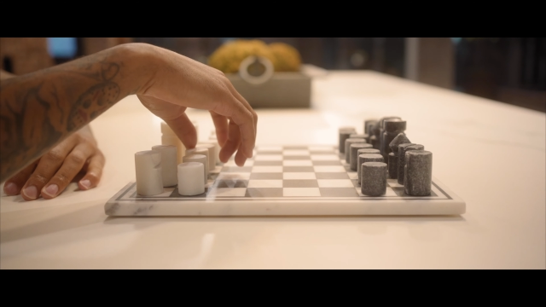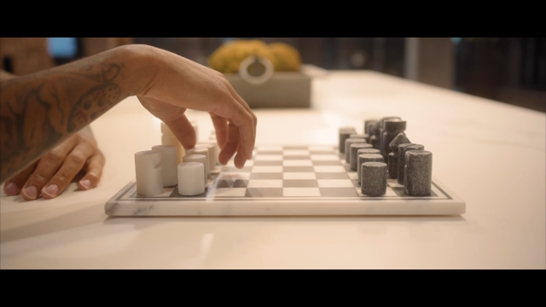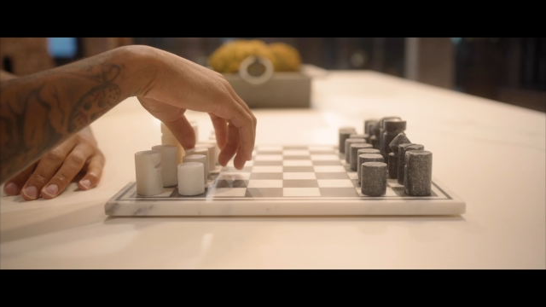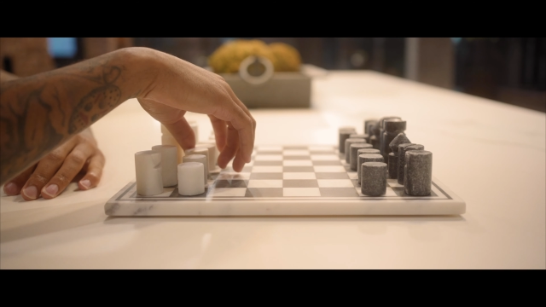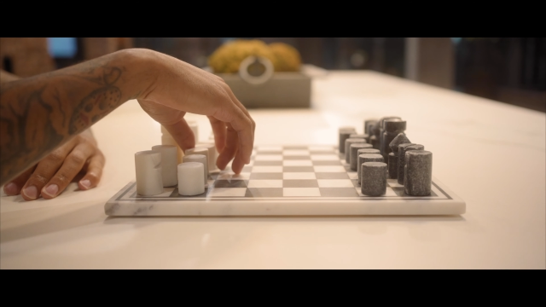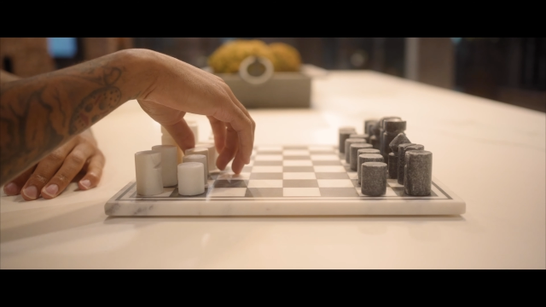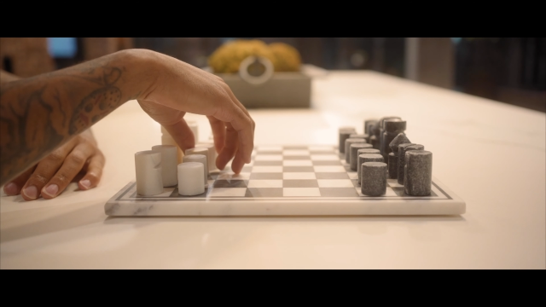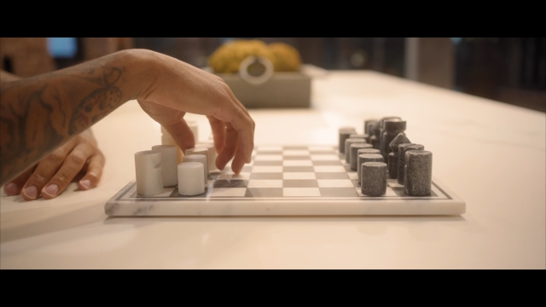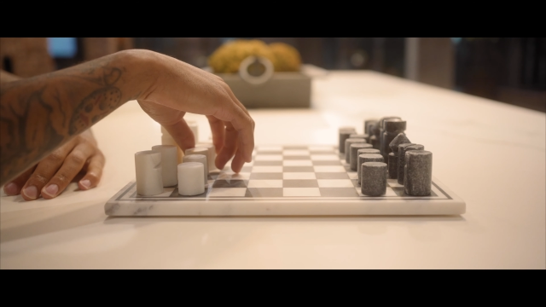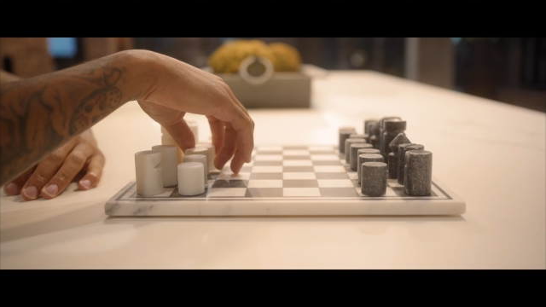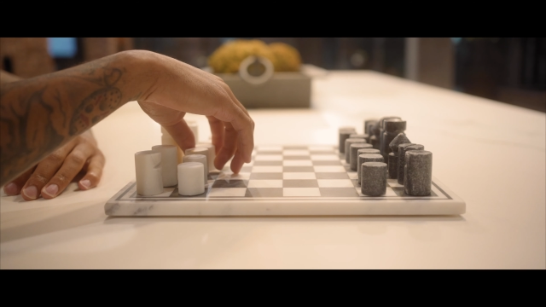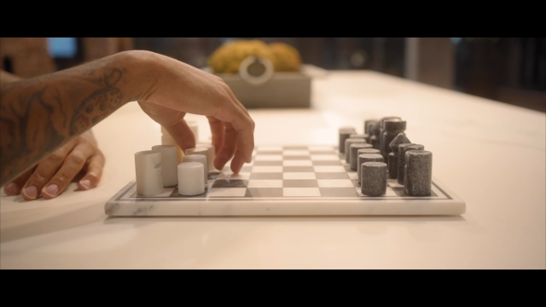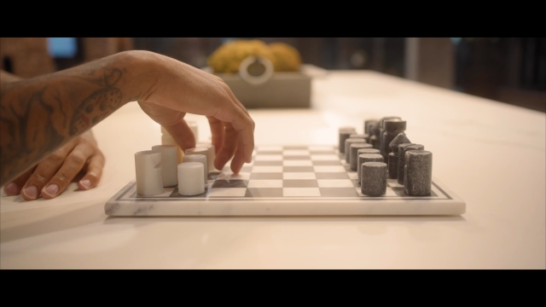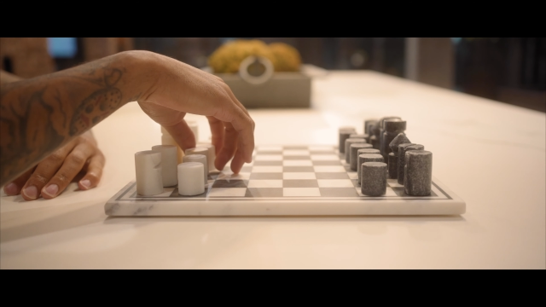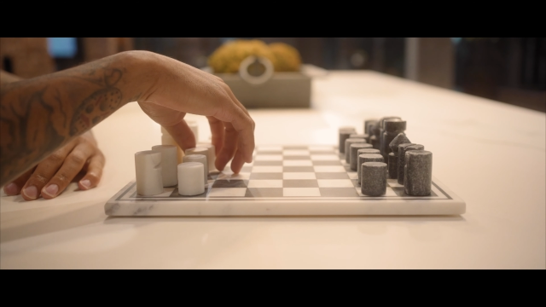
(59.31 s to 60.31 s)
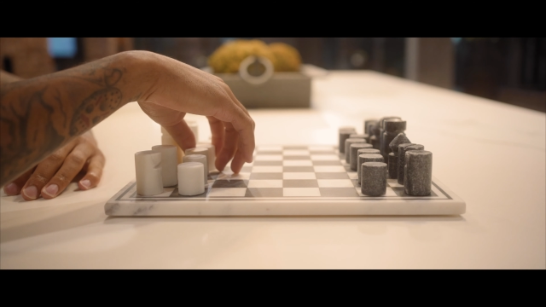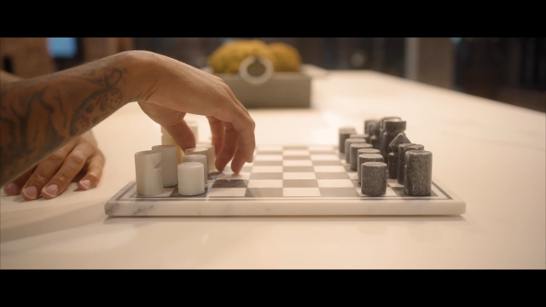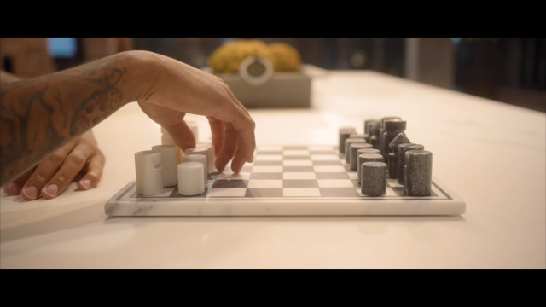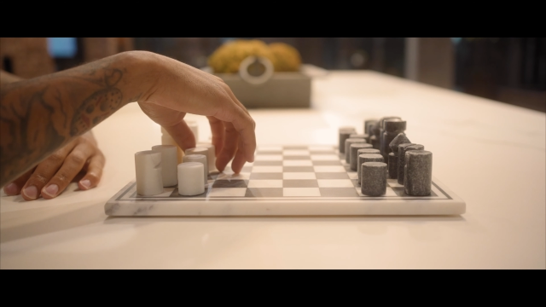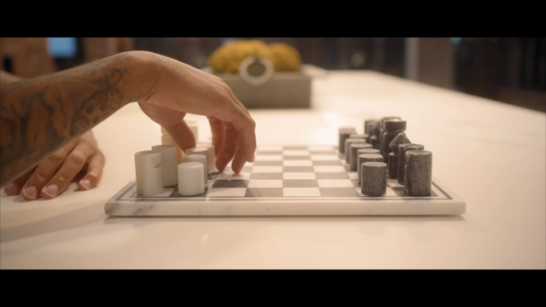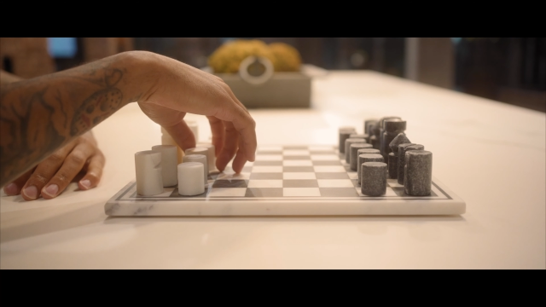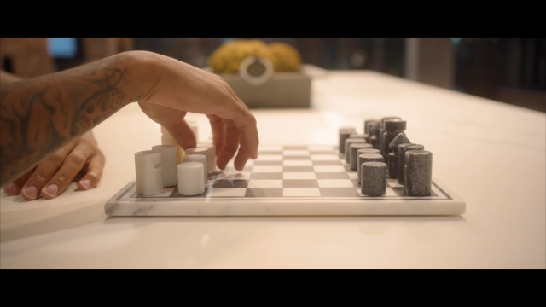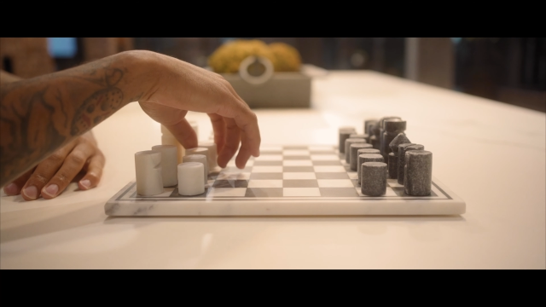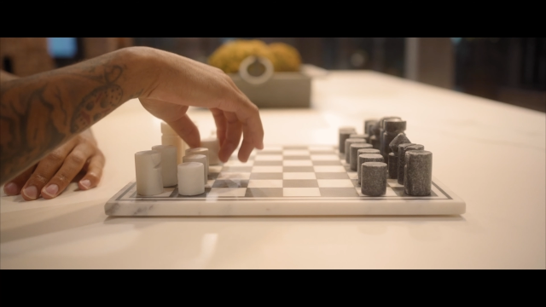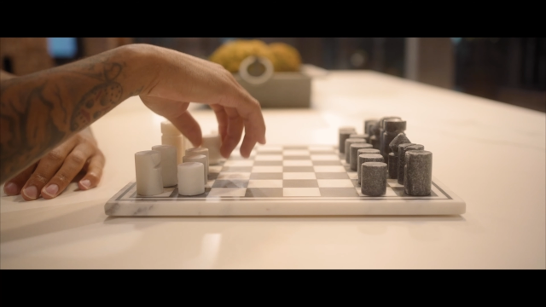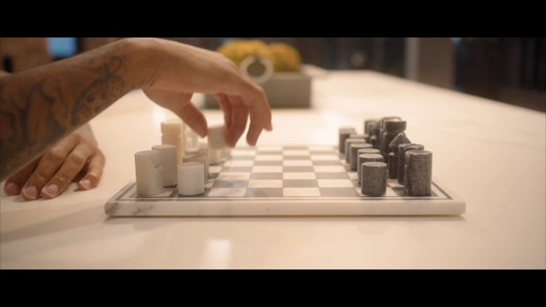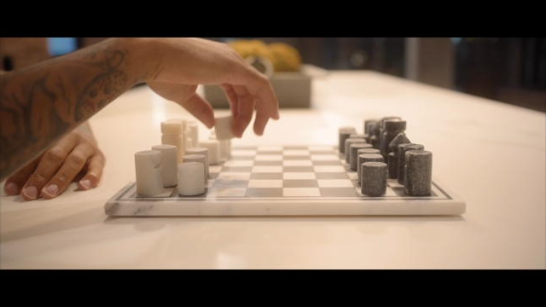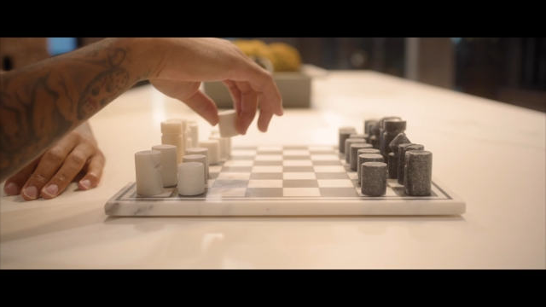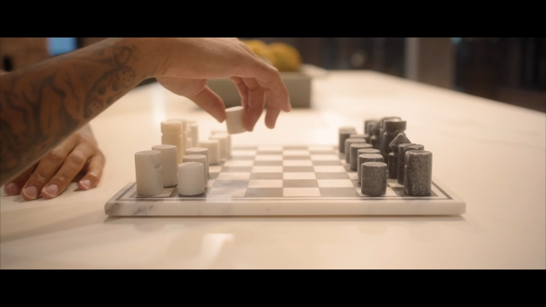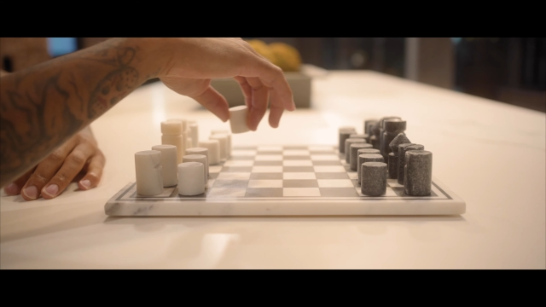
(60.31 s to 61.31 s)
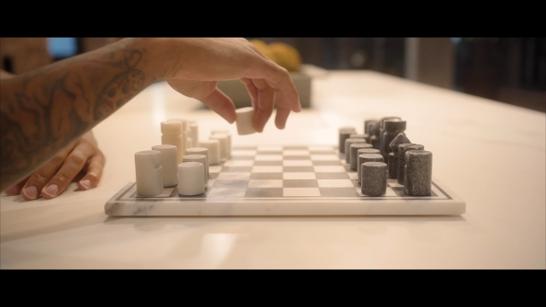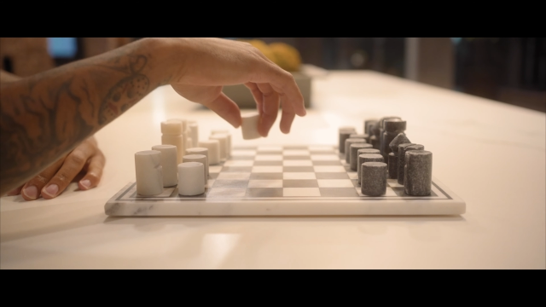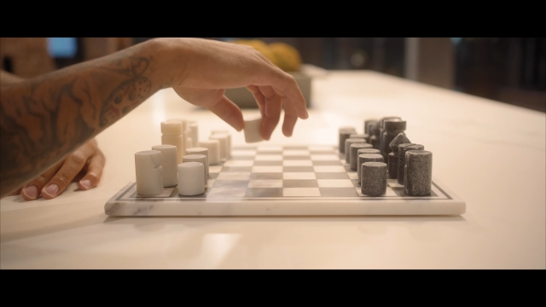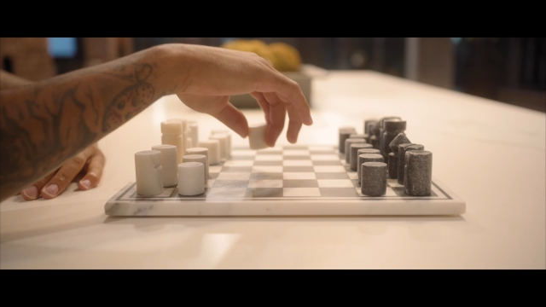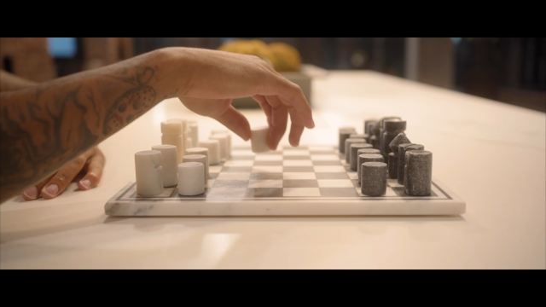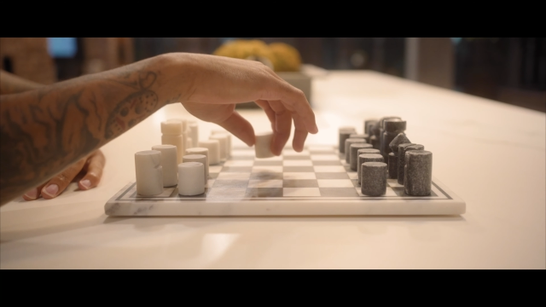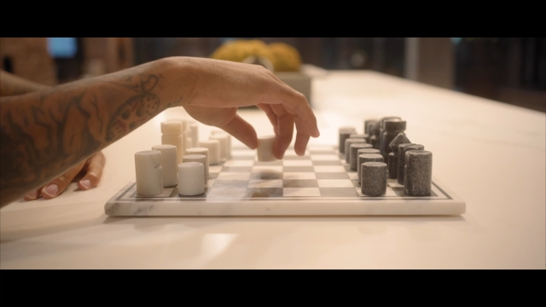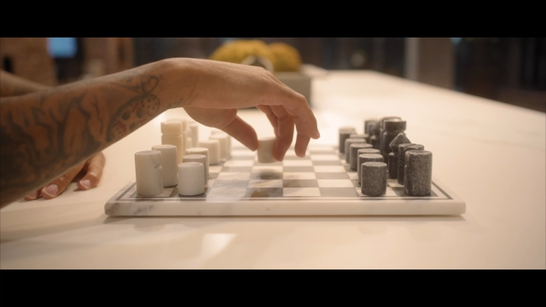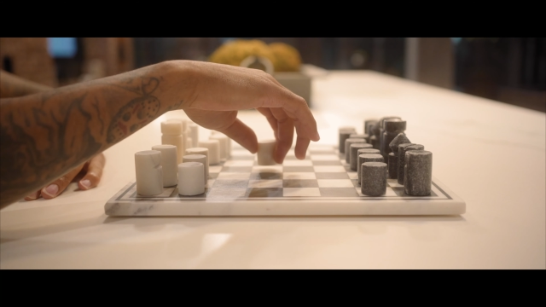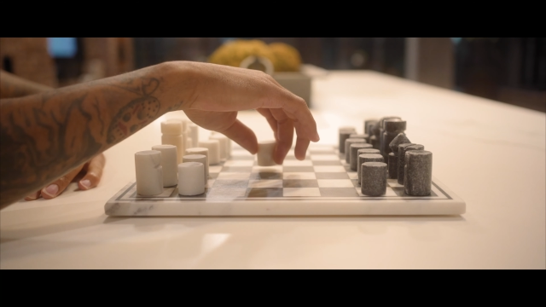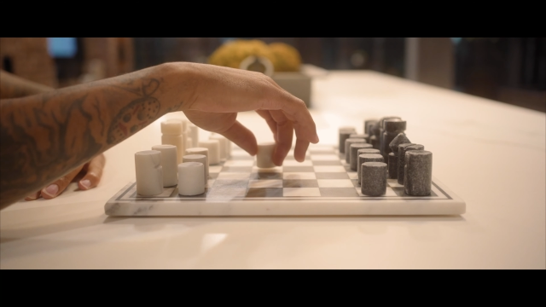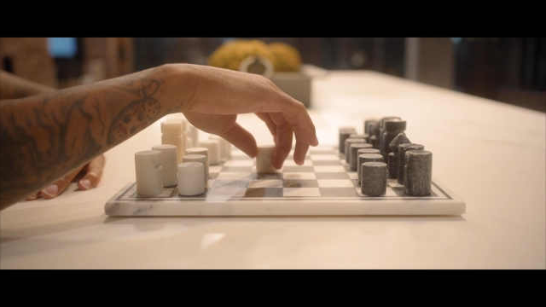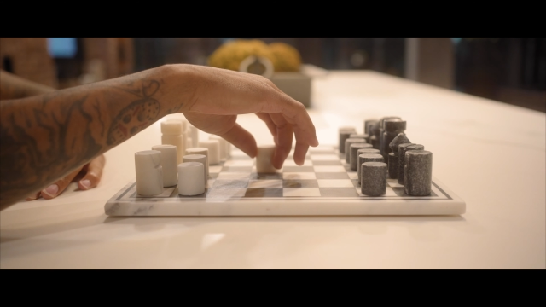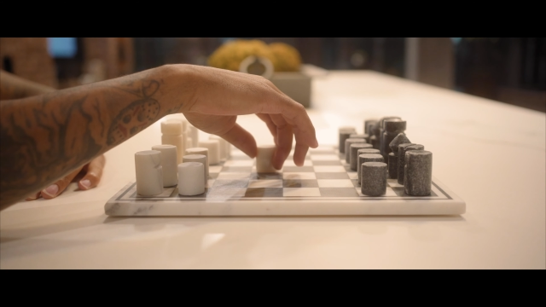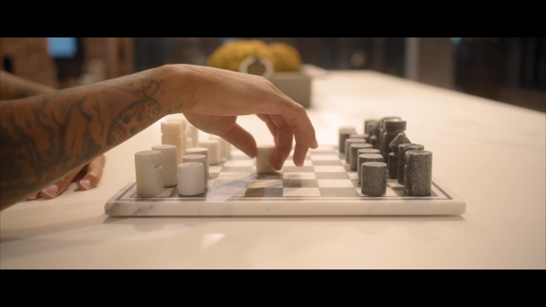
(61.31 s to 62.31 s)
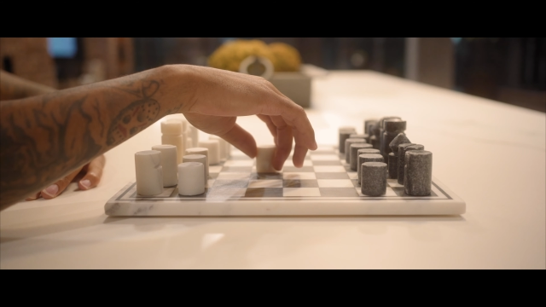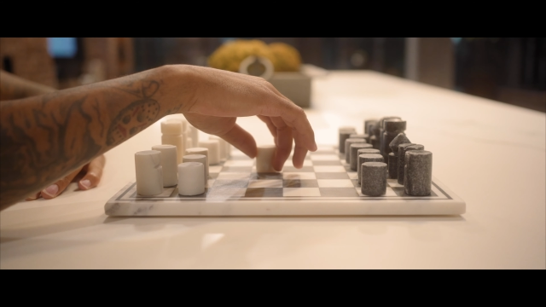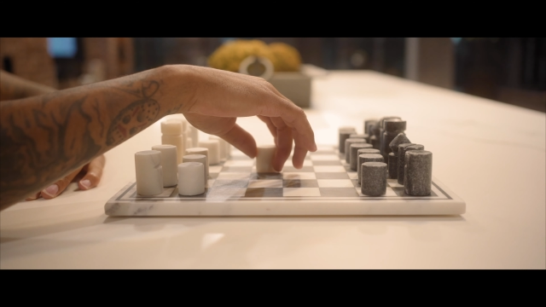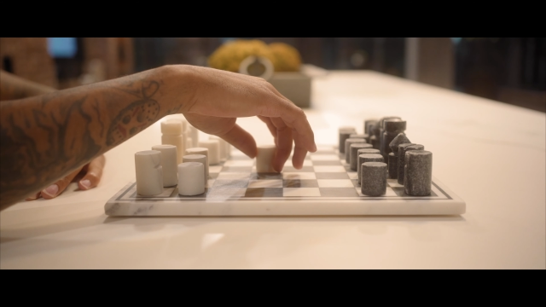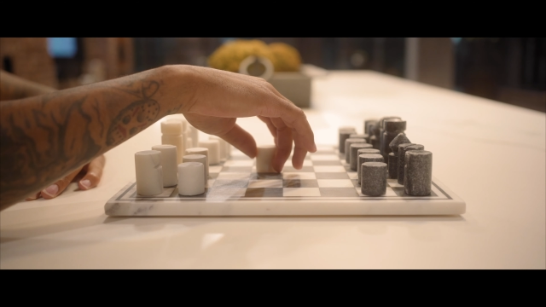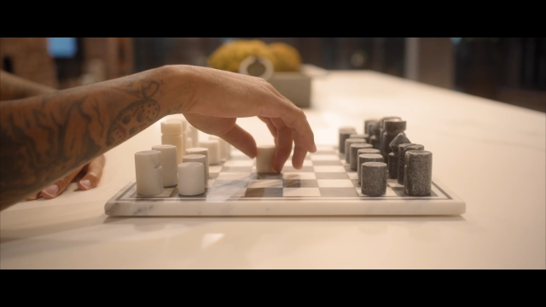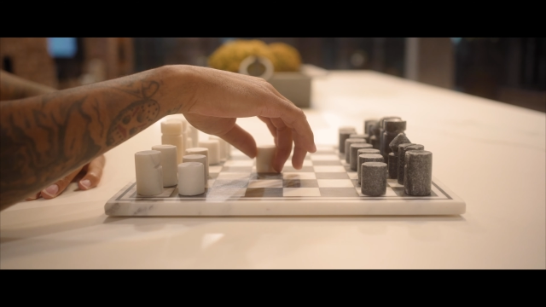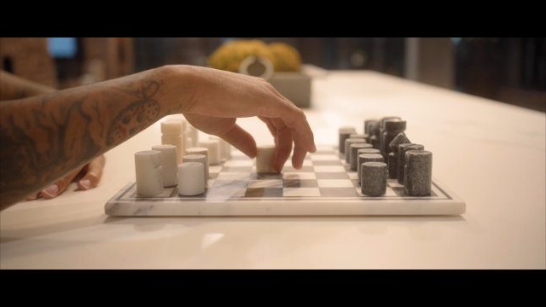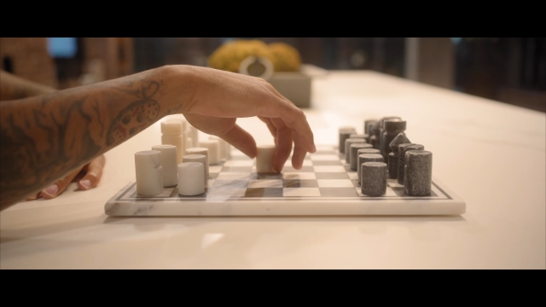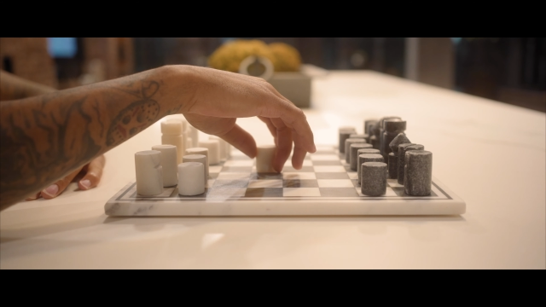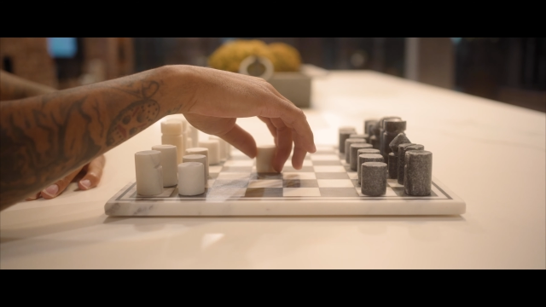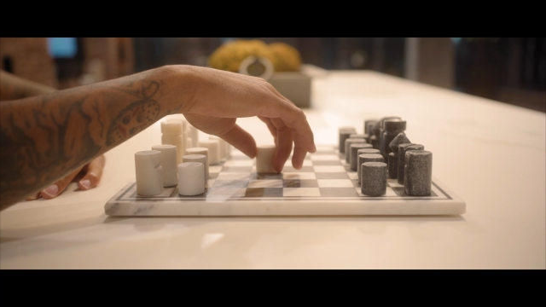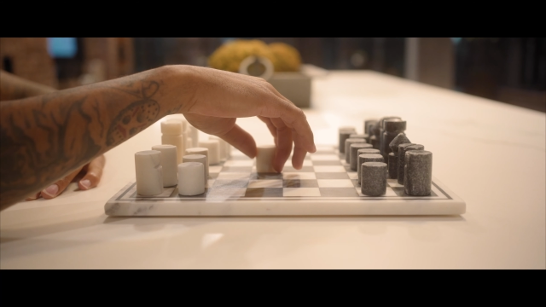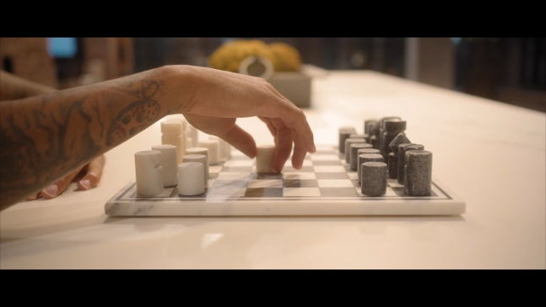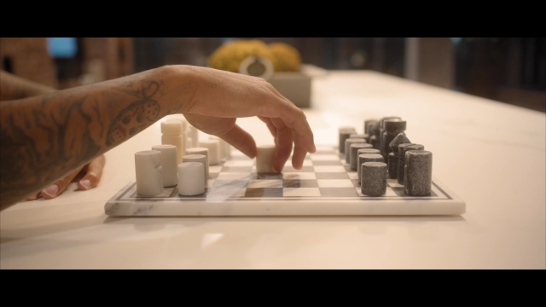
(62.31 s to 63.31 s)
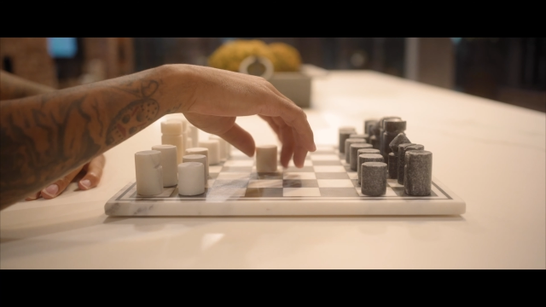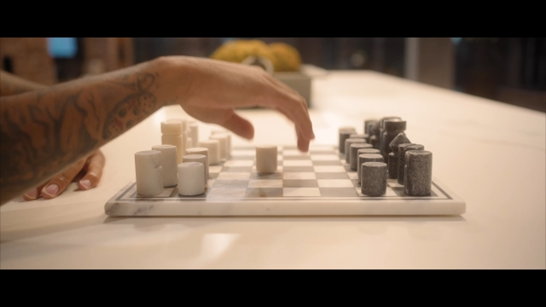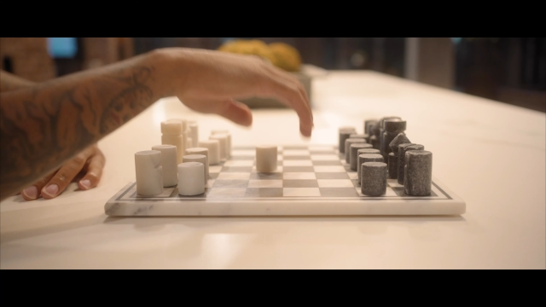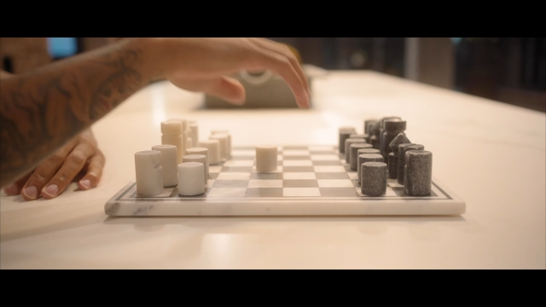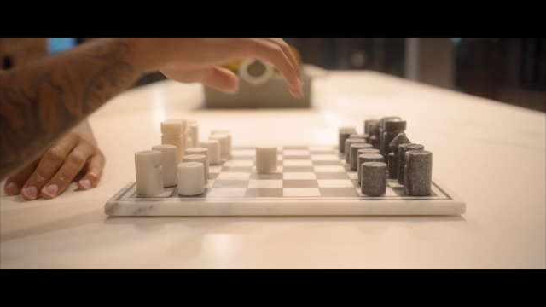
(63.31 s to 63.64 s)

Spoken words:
No face is visible, so there are no lips to read.